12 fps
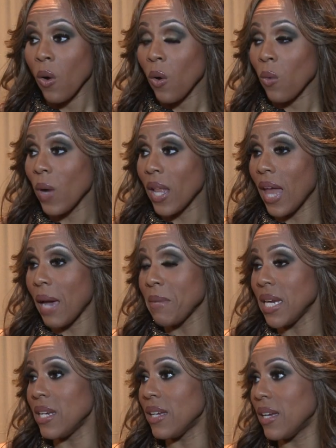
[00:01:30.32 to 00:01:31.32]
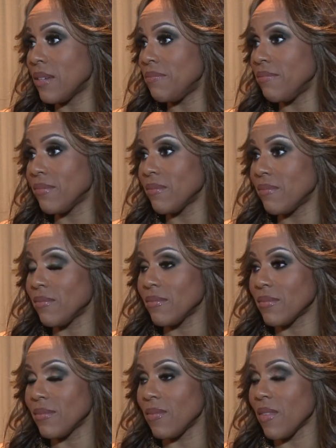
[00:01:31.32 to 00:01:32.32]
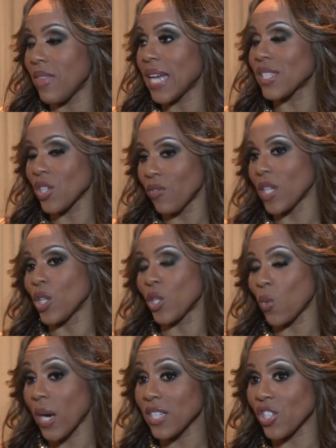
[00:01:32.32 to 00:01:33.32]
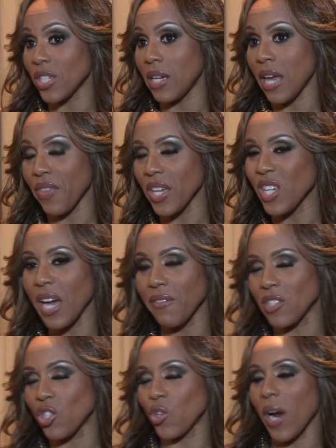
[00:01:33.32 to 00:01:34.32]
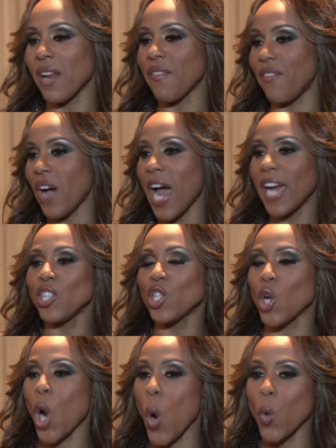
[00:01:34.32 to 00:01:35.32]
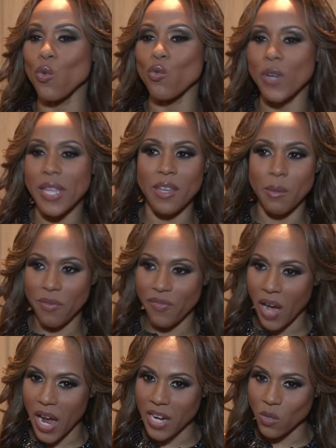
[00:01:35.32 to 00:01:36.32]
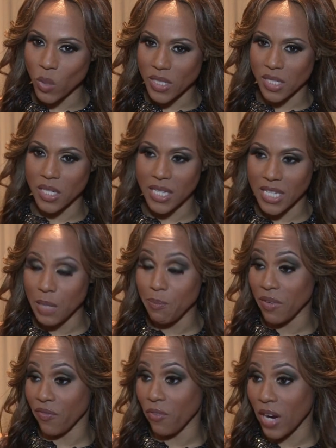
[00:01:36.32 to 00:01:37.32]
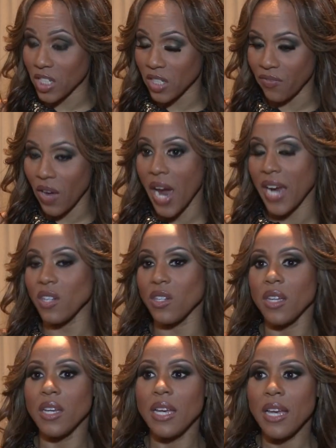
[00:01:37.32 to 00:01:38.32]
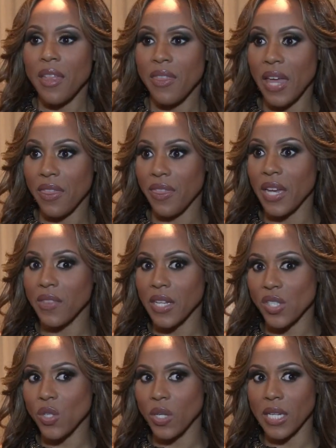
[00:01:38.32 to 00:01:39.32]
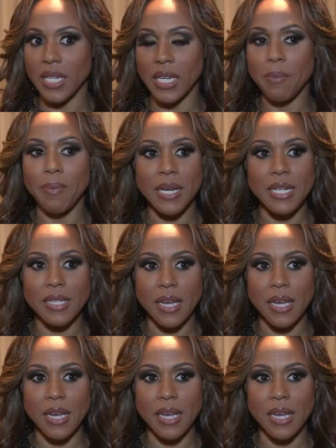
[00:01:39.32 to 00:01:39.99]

Well, I mean, that's a really good question. I think you have to try to find your own rhythm, find what's going to keep it fresh, find that thing that's going to keep it.